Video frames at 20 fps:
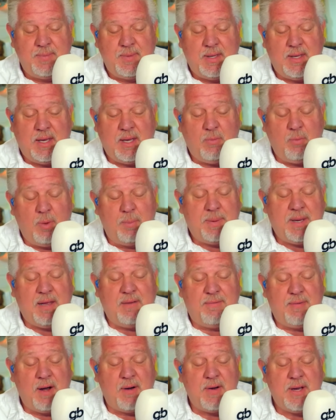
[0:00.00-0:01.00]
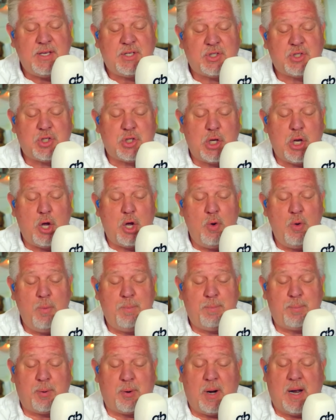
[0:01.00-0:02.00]
It will be a very slow
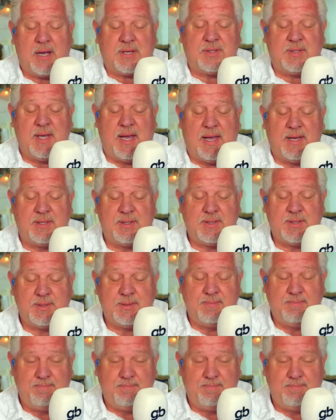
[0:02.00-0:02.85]
process